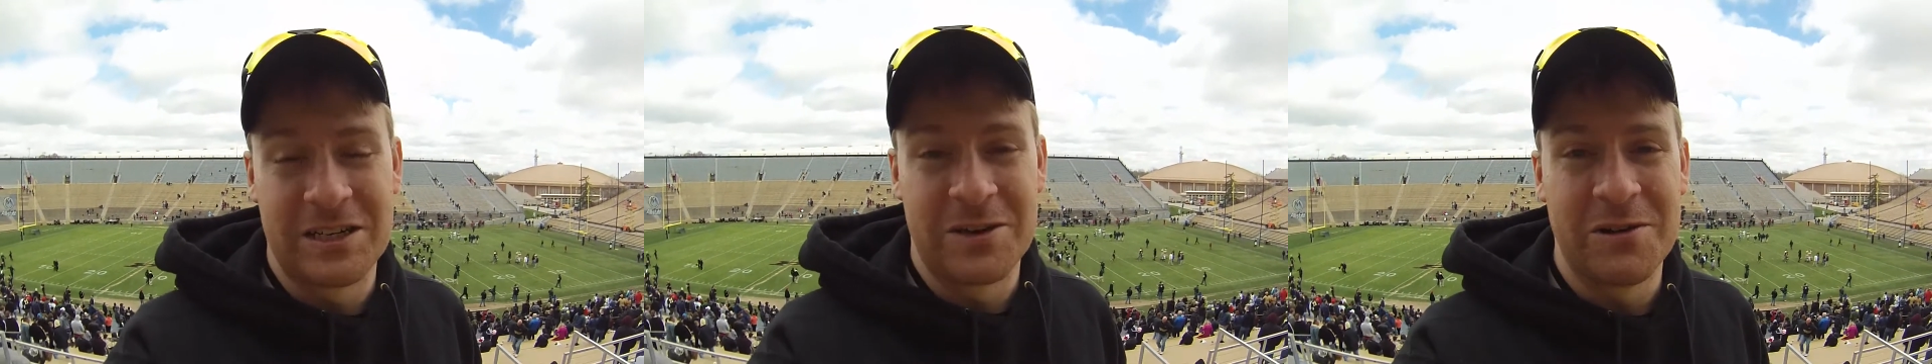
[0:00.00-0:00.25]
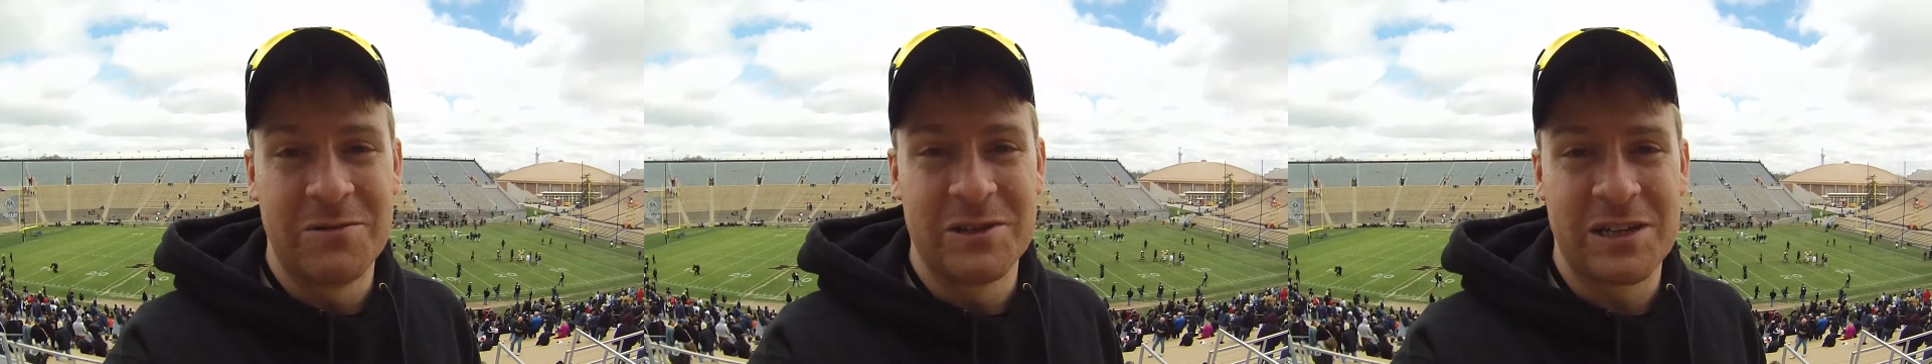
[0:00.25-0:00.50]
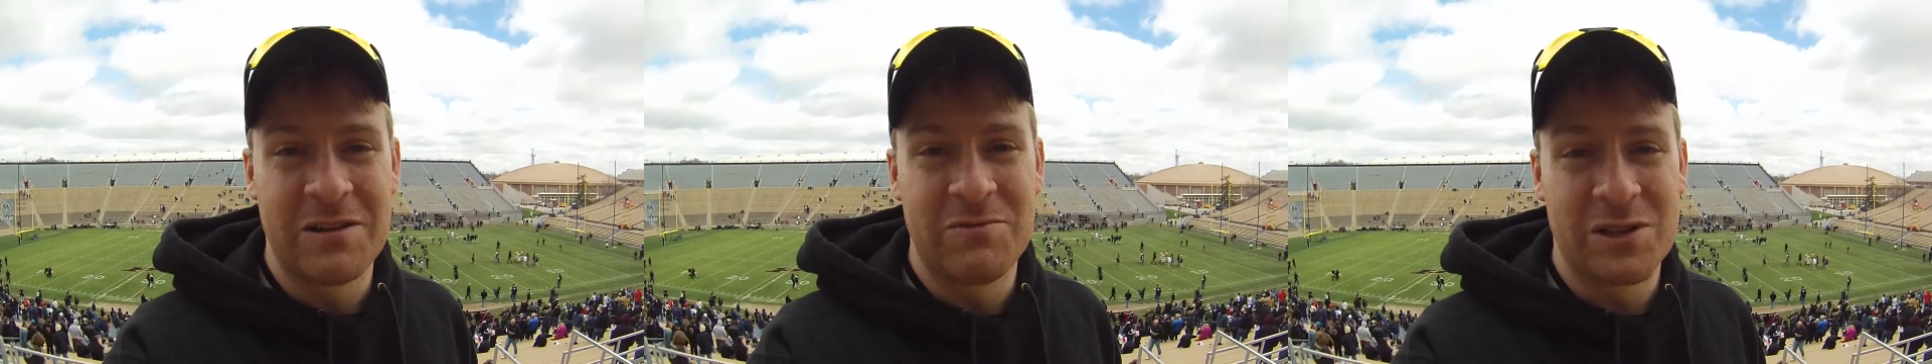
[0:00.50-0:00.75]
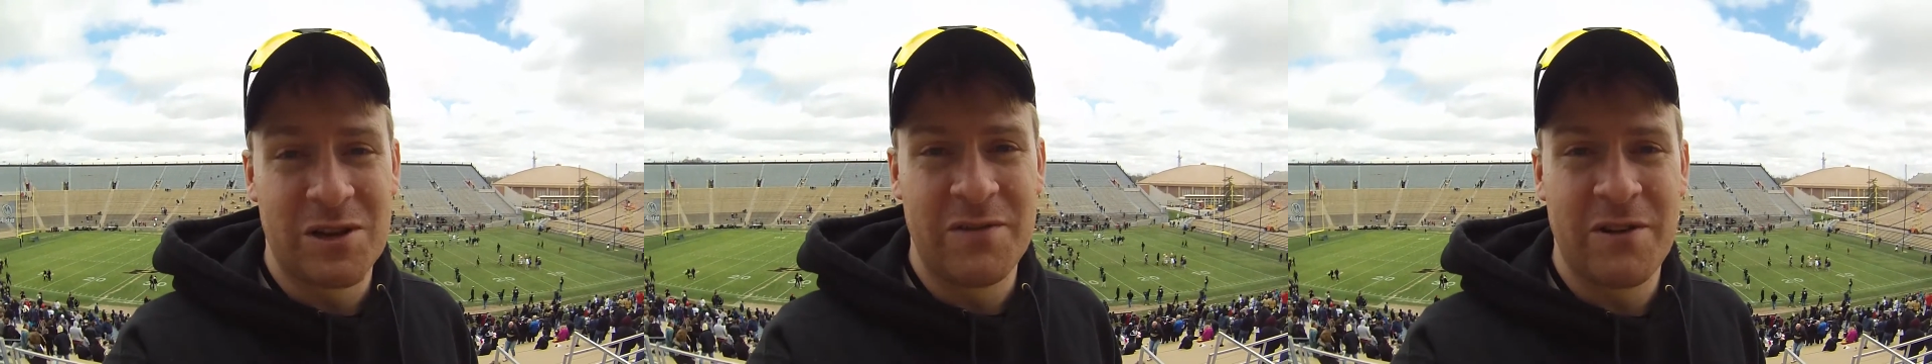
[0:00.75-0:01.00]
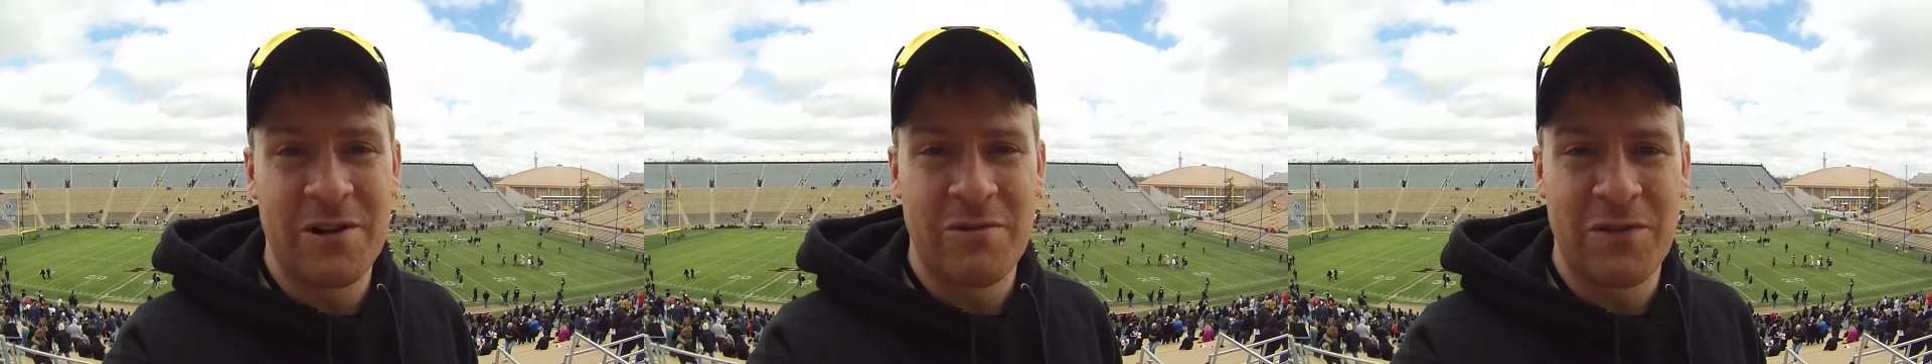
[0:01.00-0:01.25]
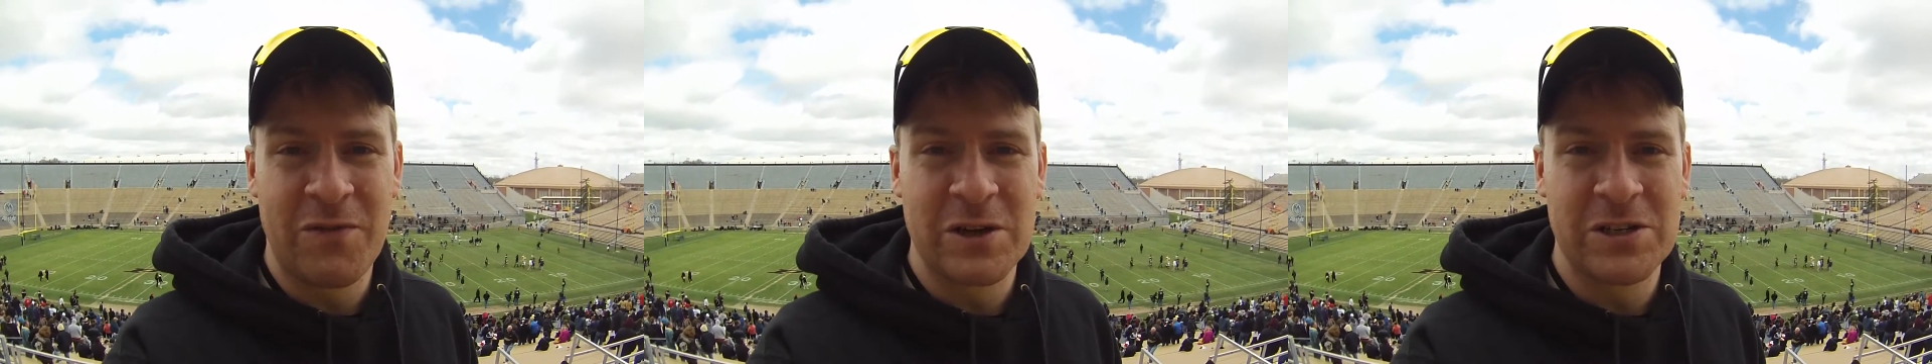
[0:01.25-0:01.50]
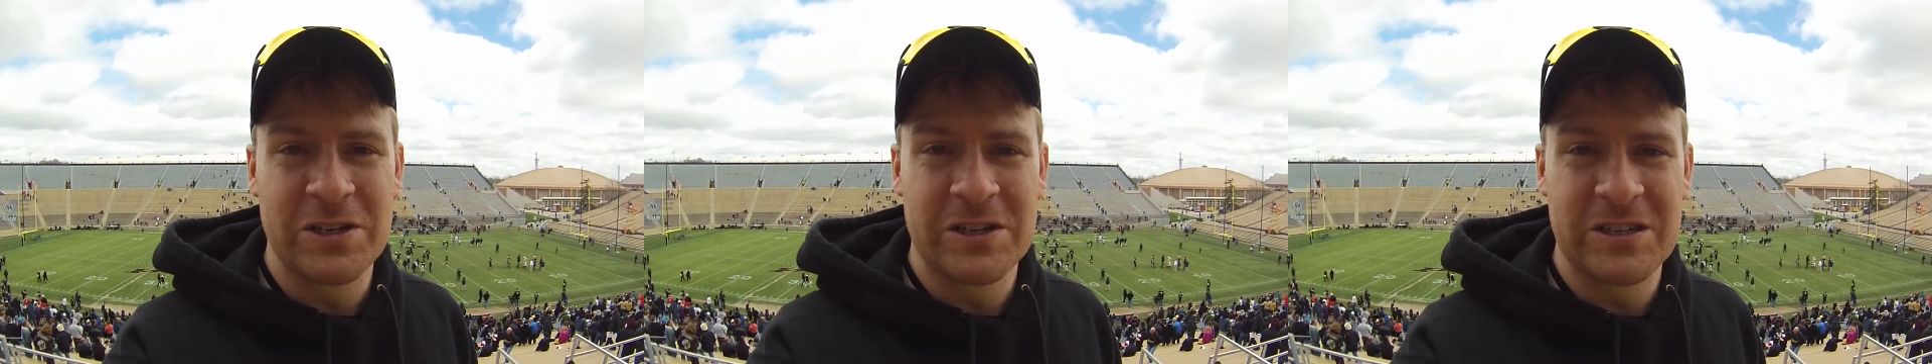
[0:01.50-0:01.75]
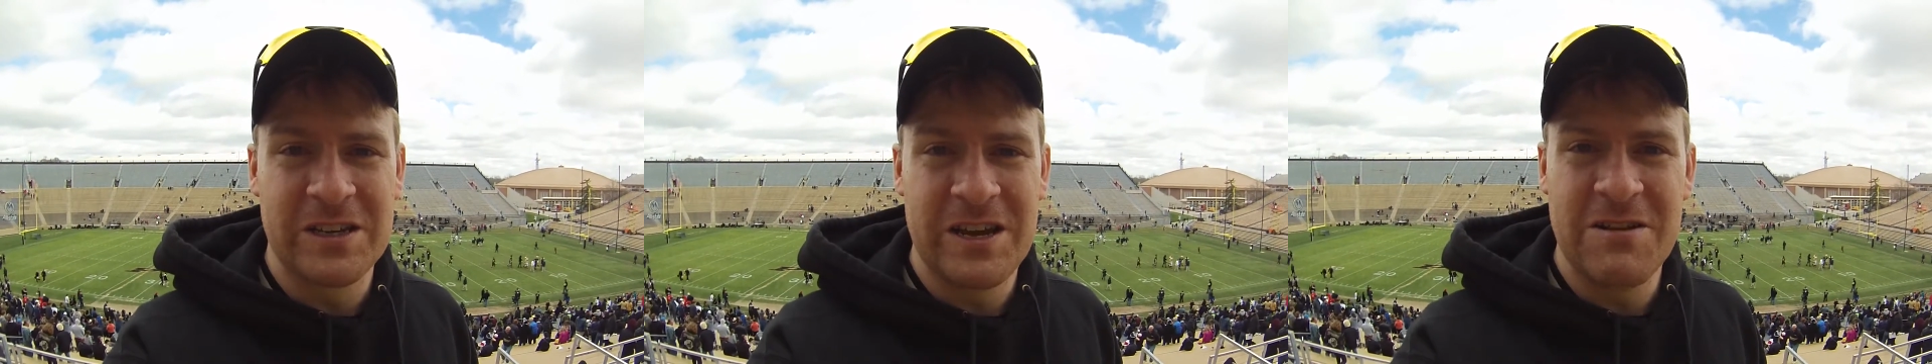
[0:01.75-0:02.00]
So it was it was all very refreshing
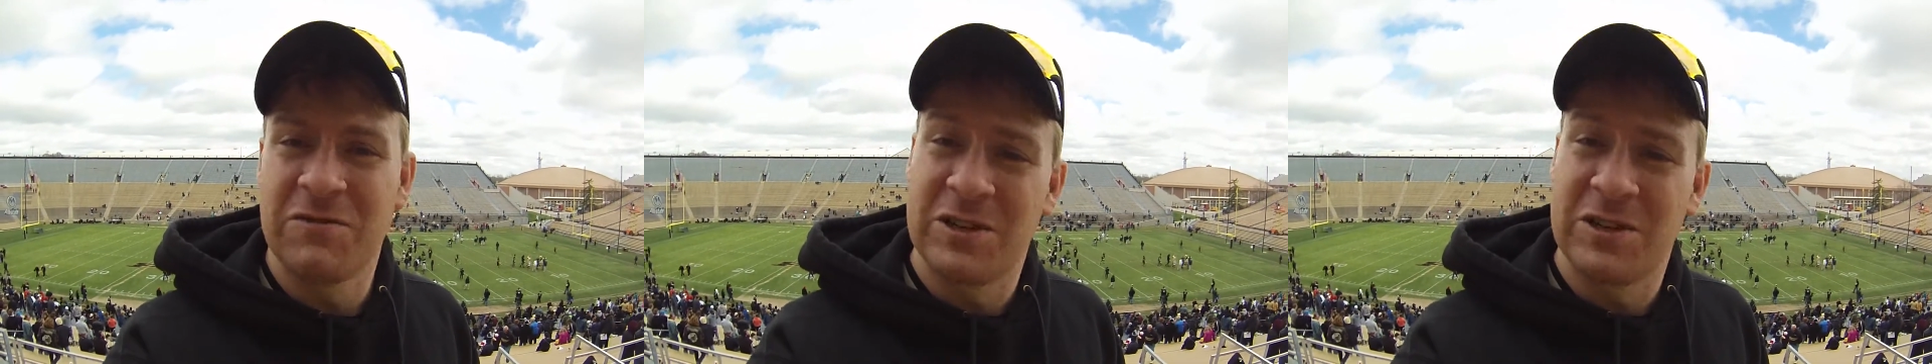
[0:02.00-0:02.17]
to see.